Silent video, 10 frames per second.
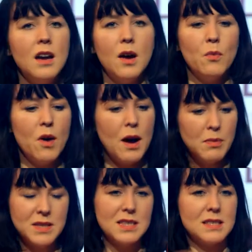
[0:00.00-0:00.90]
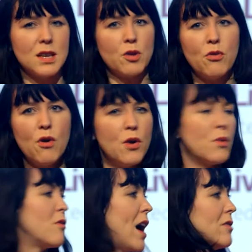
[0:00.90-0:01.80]
And what happens is the
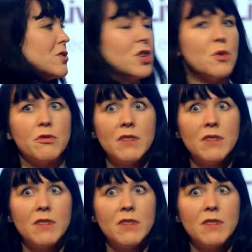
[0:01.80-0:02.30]
crew around you are